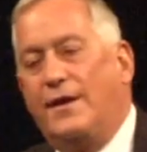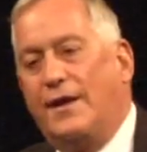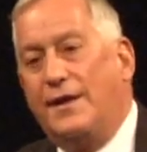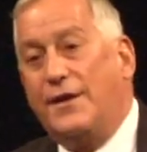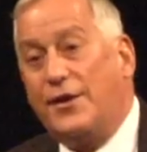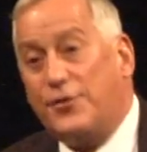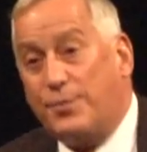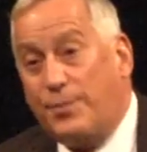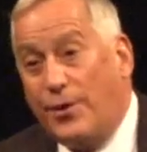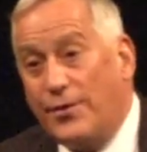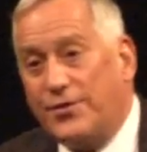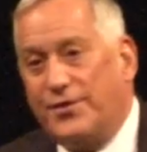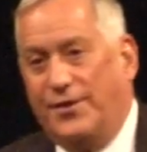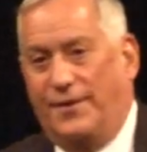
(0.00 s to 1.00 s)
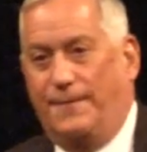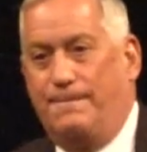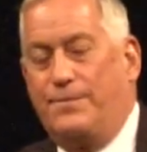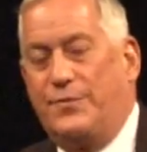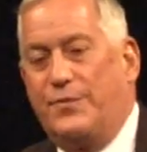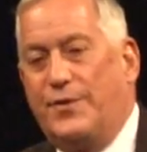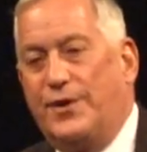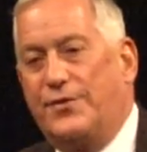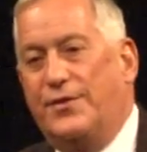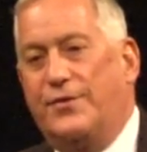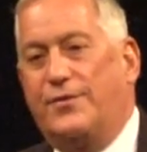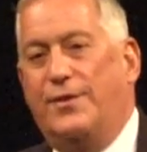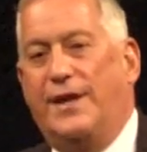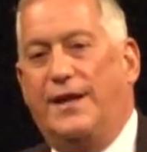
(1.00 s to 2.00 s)
and that's
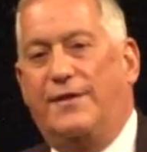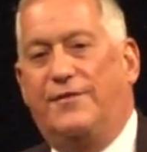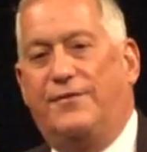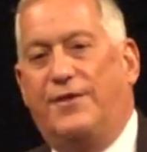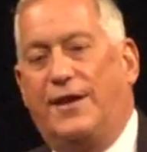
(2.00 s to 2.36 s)
personal creative